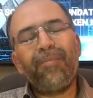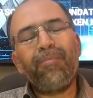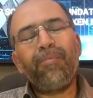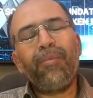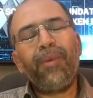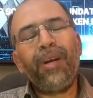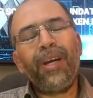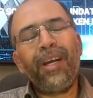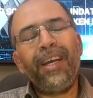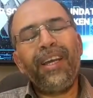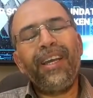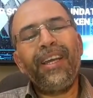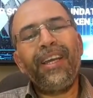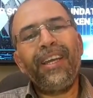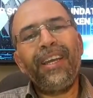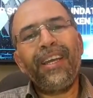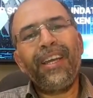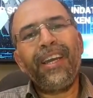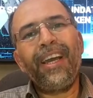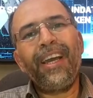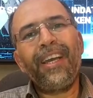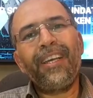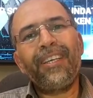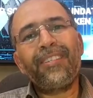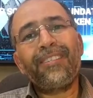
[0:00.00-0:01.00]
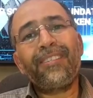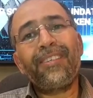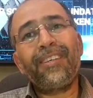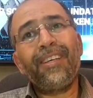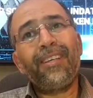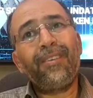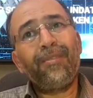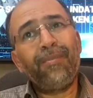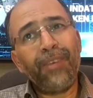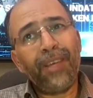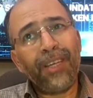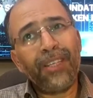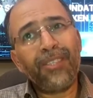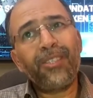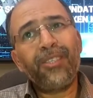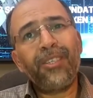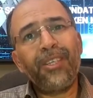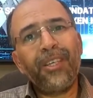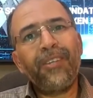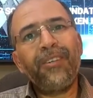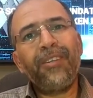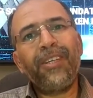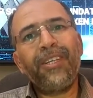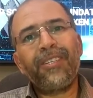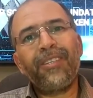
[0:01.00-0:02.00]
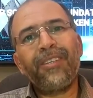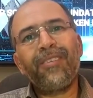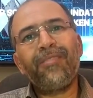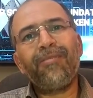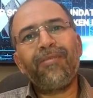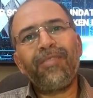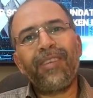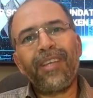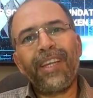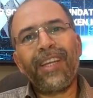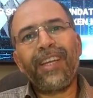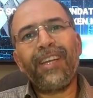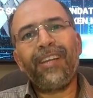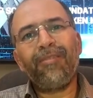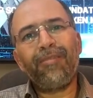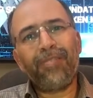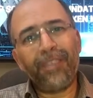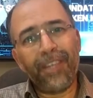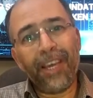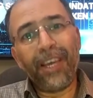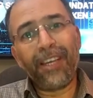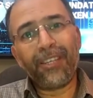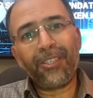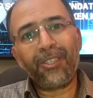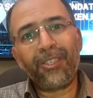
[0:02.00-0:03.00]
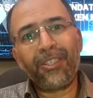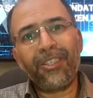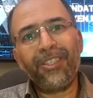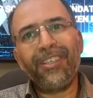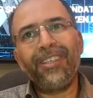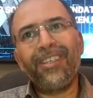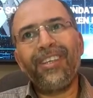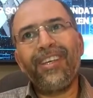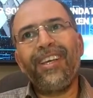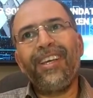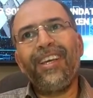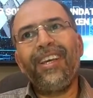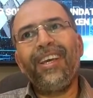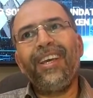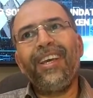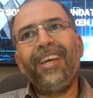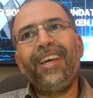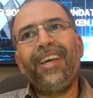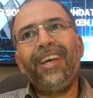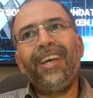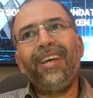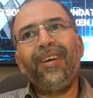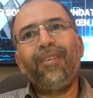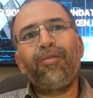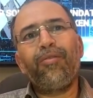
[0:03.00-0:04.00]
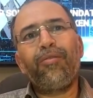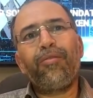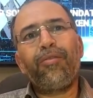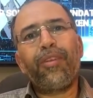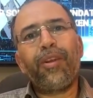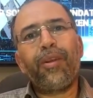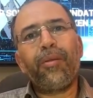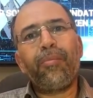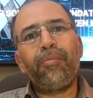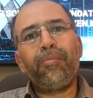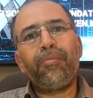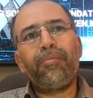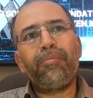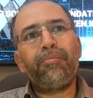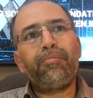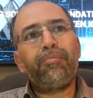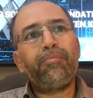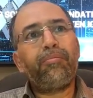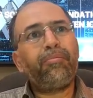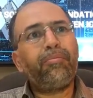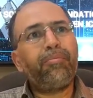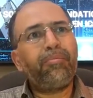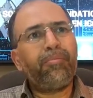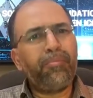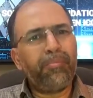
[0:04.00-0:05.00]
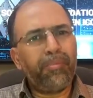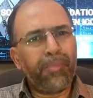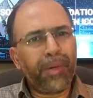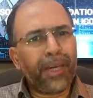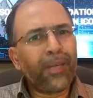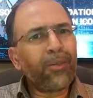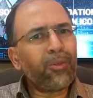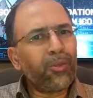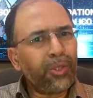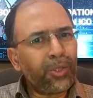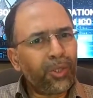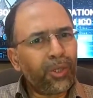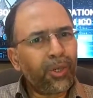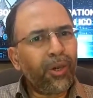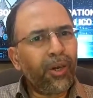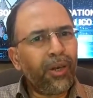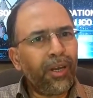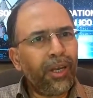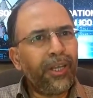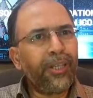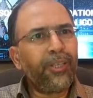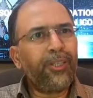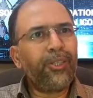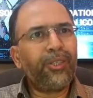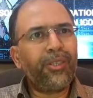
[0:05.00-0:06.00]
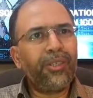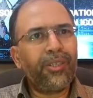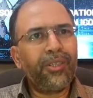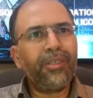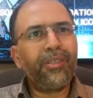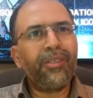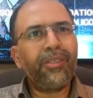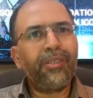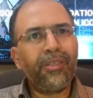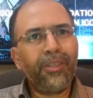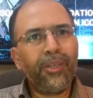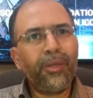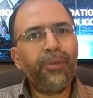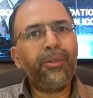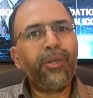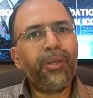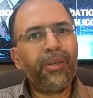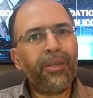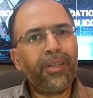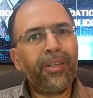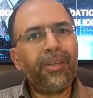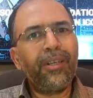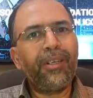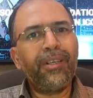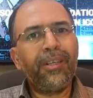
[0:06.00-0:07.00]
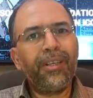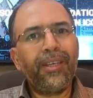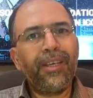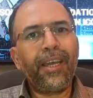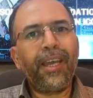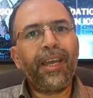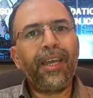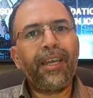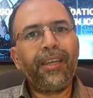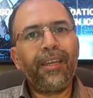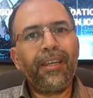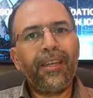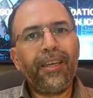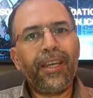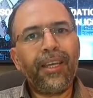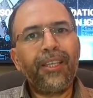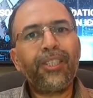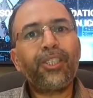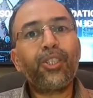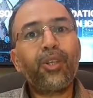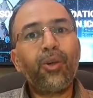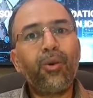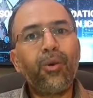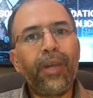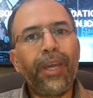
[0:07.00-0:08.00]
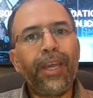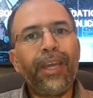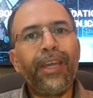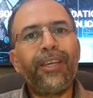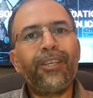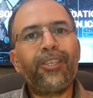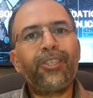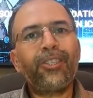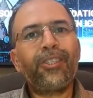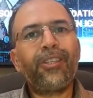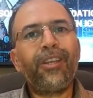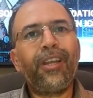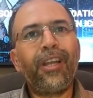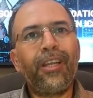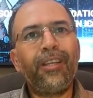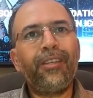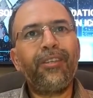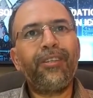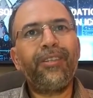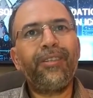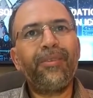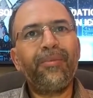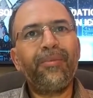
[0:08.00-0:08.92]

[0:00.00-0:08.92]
Mike has advanced degrees in finance from Baruch College, New York, and SOAS, London.